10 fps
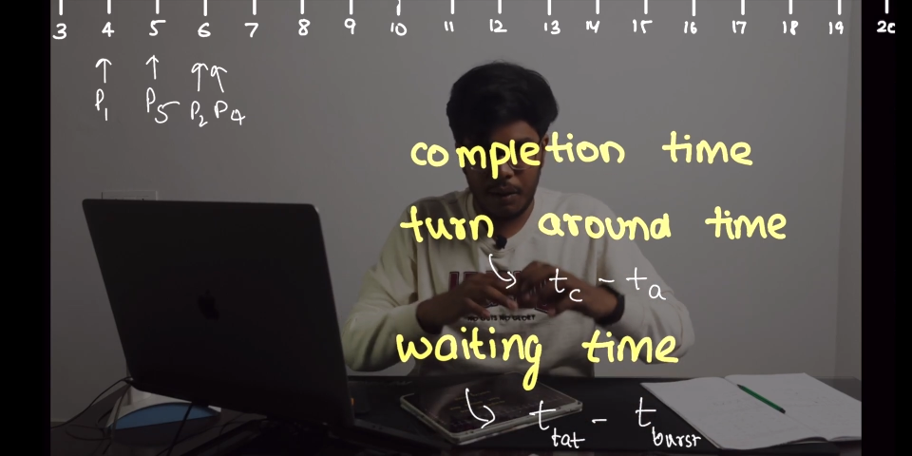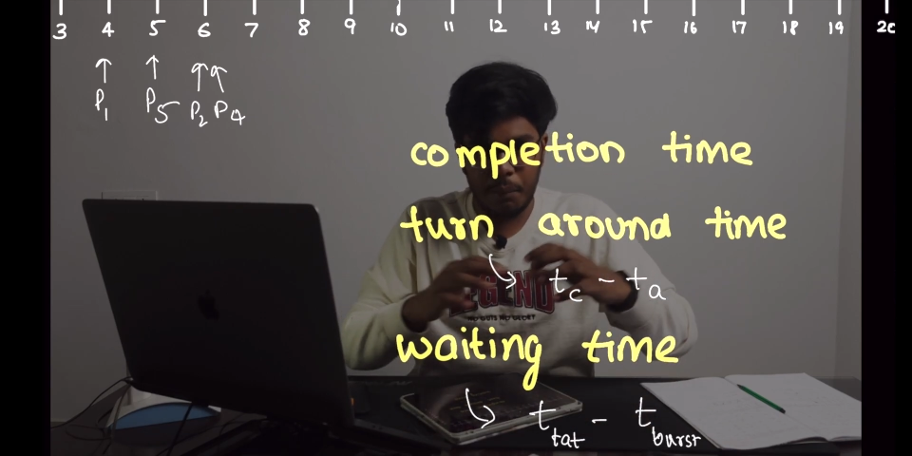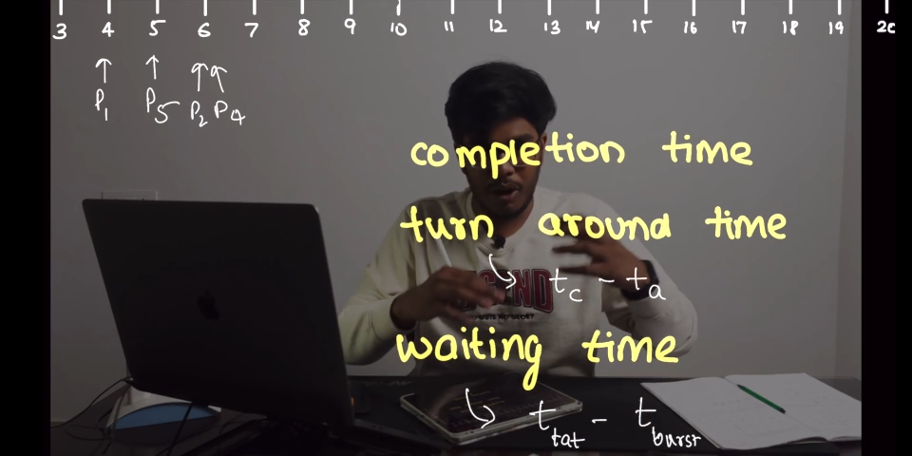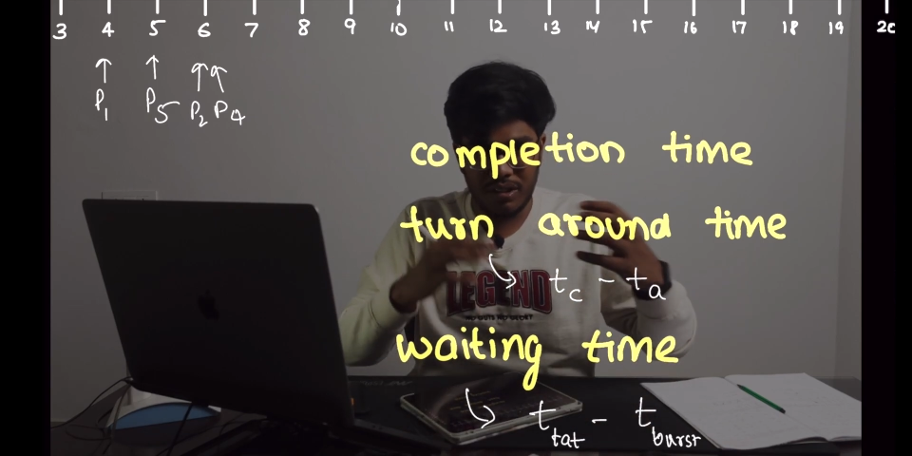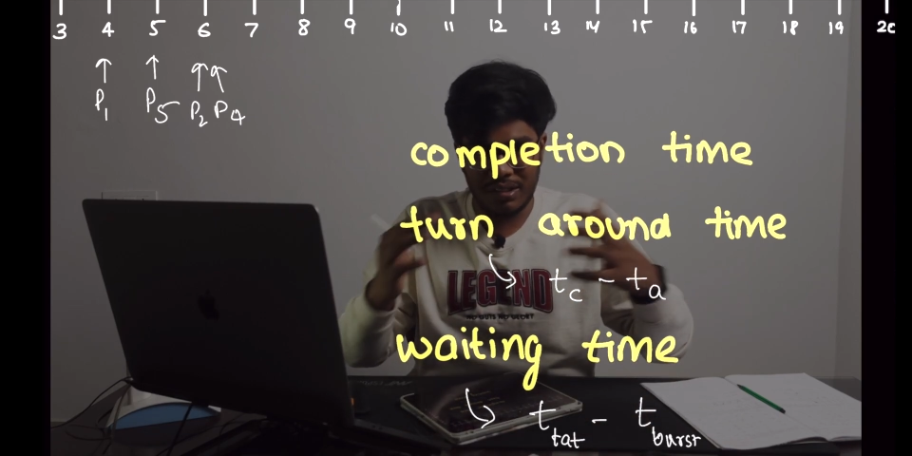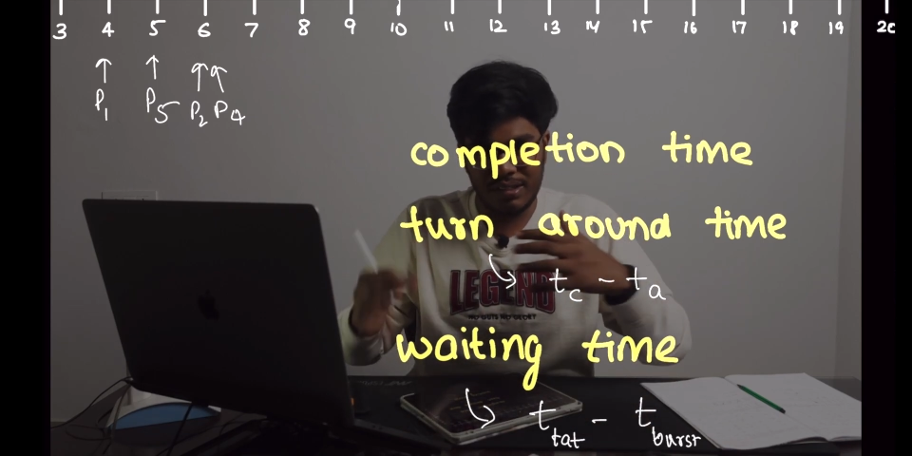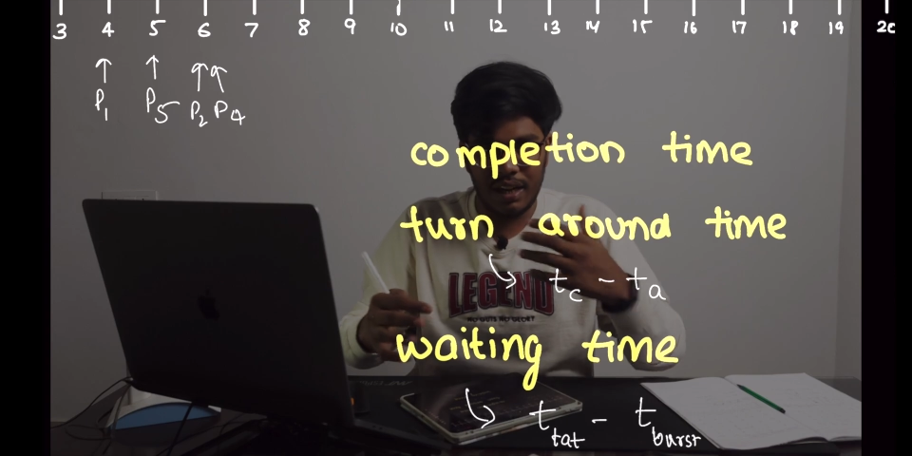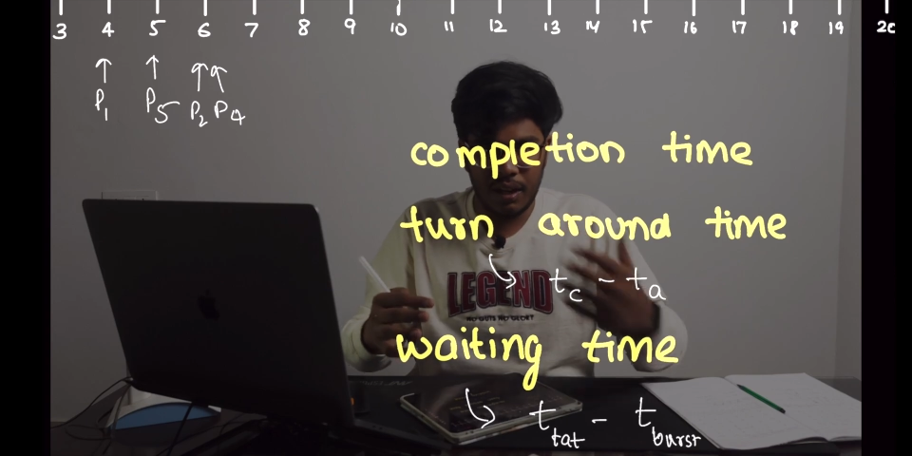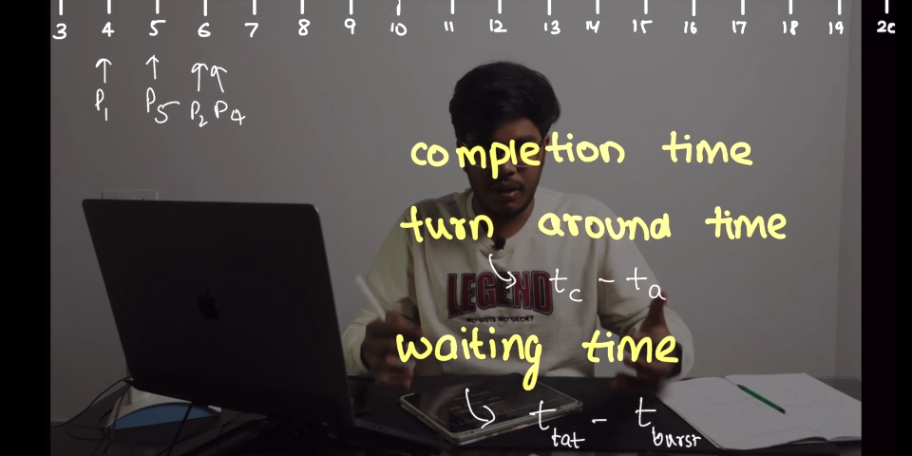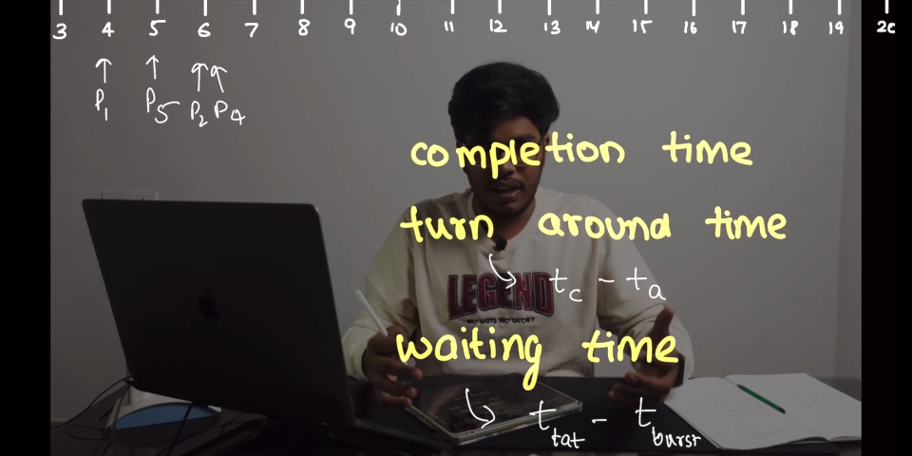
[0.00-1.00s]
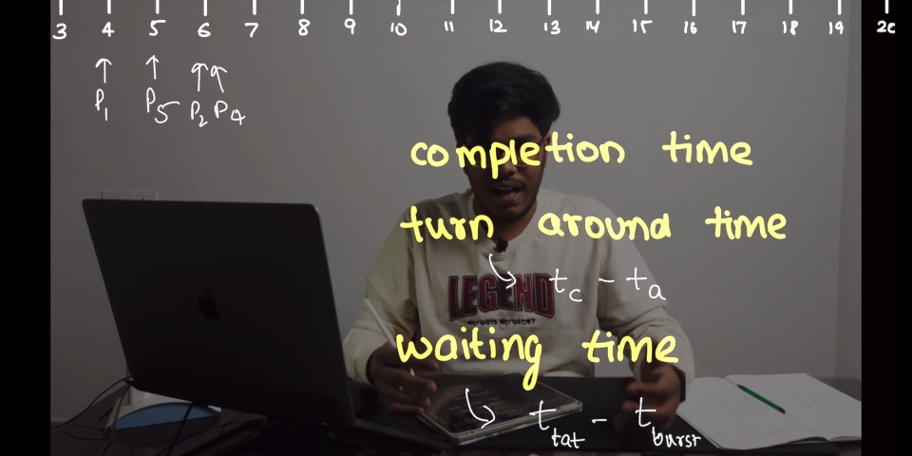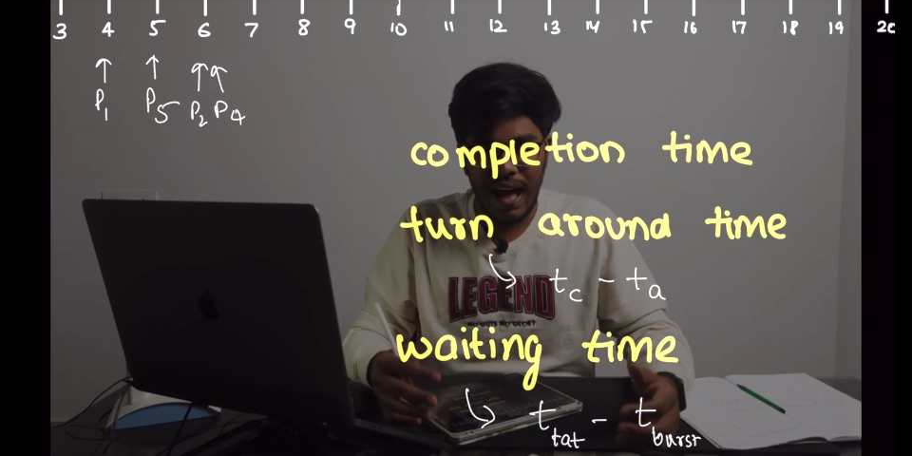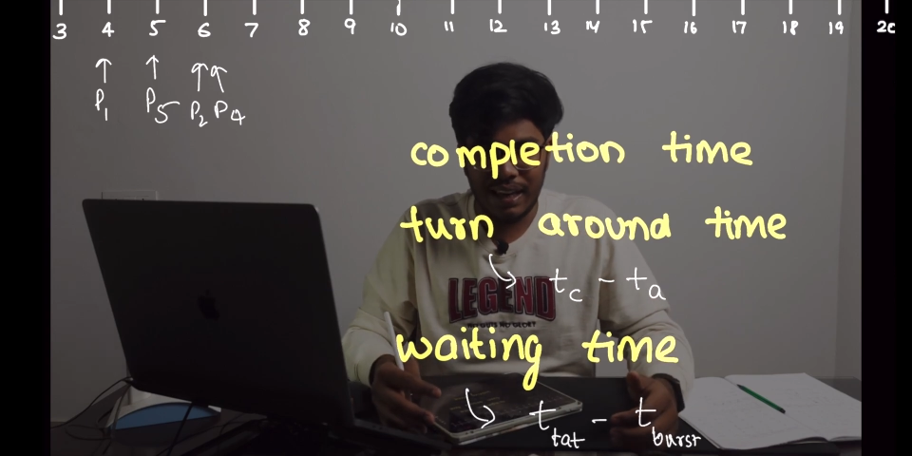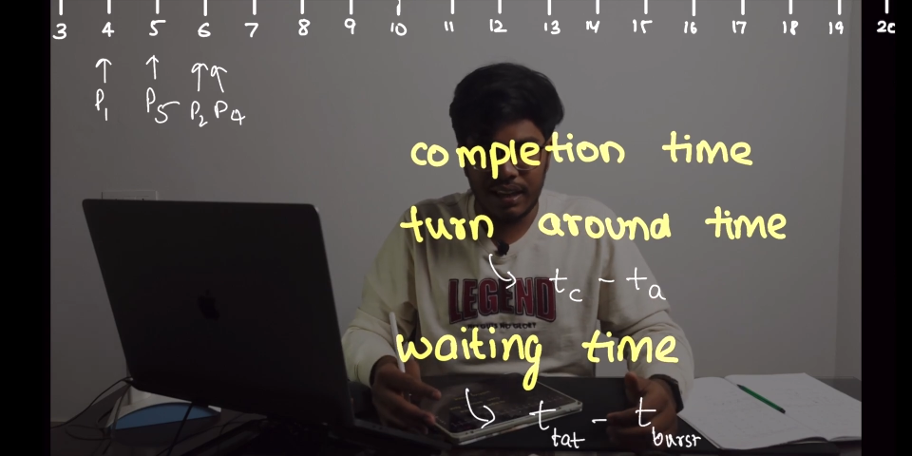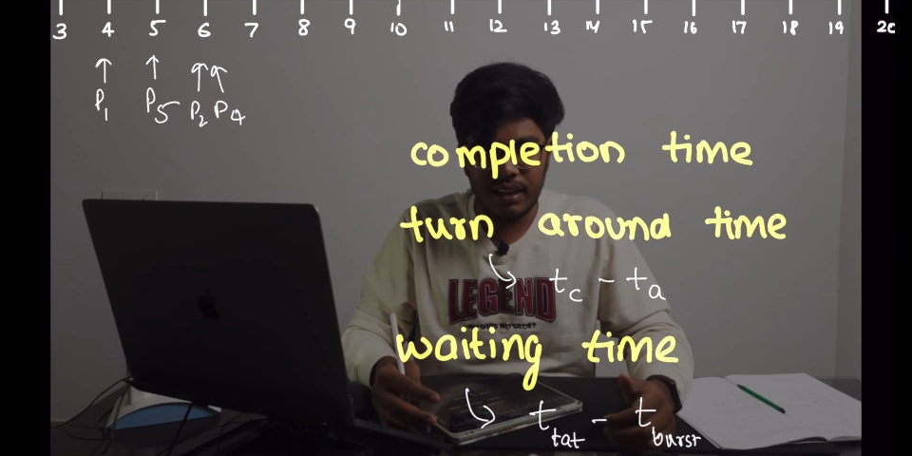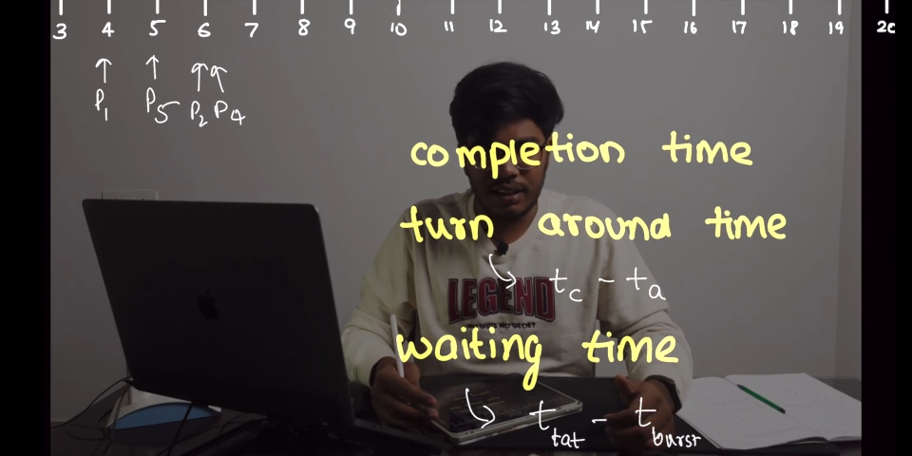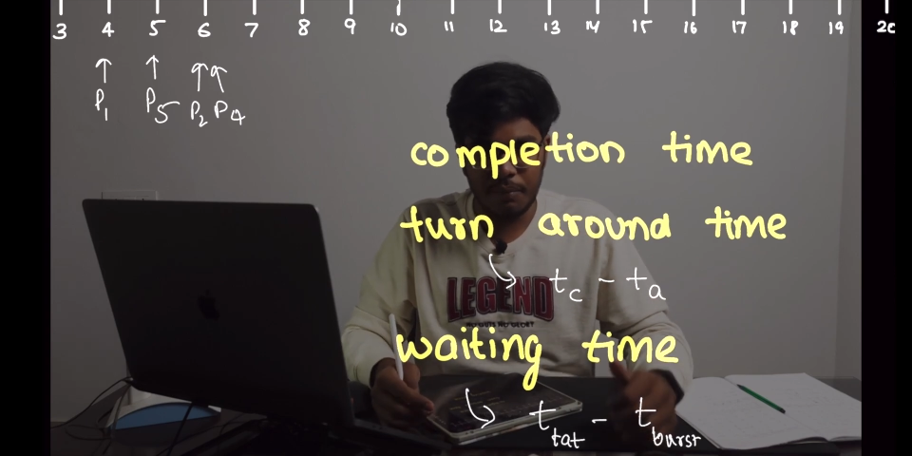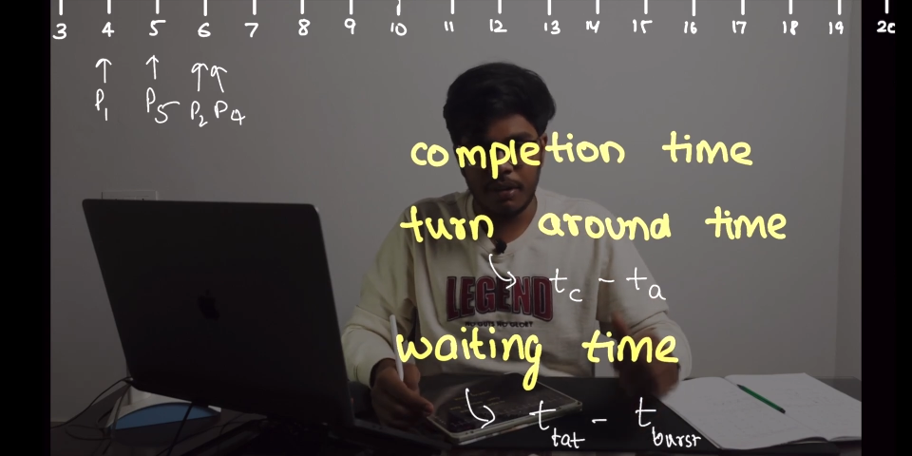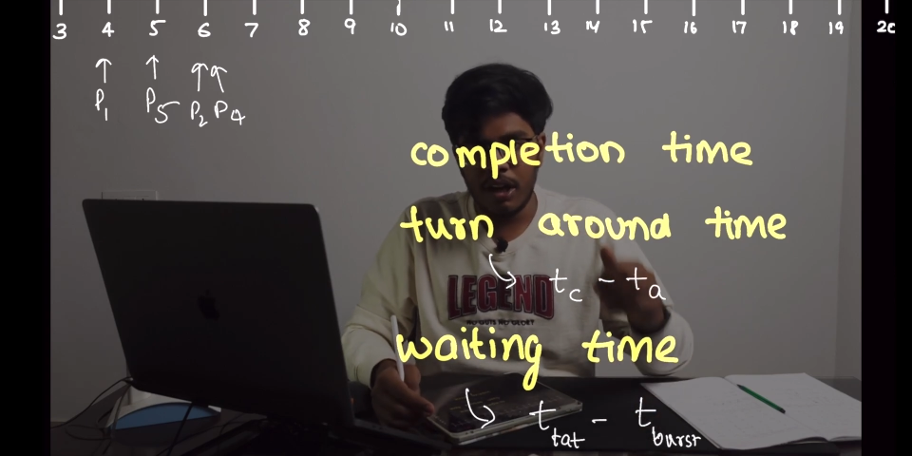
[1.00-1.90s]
process scheduling algorithm